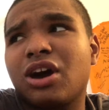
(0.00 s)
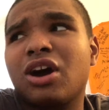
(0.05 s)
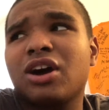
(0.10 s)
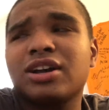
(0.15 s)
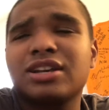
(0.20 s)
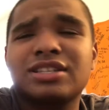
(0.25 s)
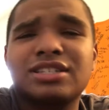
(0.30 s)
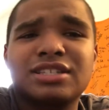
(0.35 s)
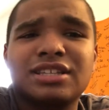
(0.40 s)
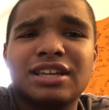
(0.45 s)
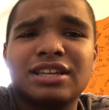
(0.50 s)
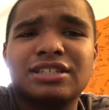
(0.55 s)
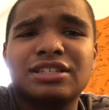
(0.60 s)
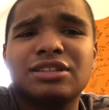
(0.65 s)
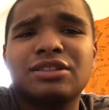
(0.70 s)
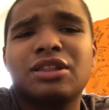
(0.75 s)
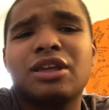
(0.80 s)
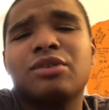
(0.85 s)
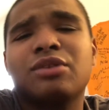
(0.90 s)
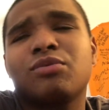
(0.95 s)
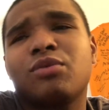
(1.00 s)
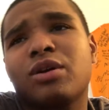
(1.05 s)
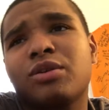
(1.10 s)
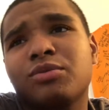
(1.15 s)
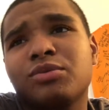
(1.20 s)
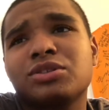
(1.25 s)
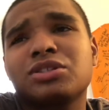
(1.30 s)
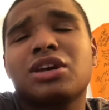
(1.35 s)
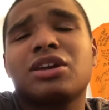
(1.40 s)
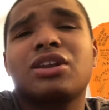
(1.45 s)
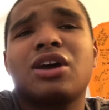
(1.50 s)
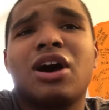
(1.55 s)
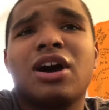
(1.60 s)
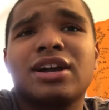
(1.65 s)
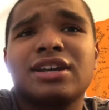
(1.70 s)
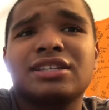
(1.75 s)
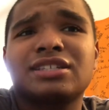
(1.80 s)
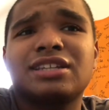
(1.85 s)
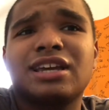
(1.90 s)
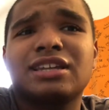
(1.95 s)
August 6th, and then one was on
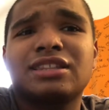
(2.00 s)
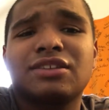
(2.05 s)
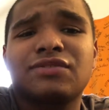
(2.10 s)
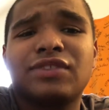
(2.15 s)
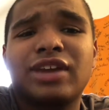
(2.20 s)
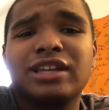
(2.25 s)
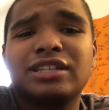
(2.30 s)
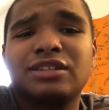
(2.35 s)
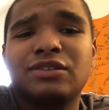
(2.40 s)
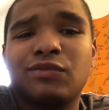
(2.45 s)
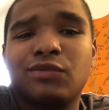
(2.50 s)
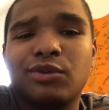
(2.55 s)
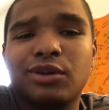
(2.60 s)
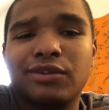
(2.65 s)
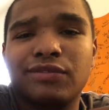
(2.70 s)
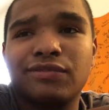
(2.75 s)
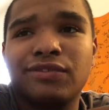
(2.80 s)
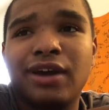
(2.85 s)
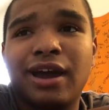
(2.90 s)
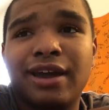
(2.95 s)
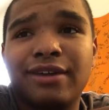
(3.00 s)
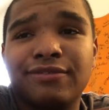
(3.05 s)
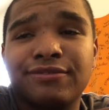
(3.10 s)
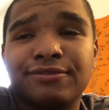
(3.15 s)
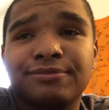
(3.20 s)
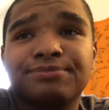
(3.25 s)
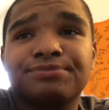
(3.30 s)
August 9th of 1945.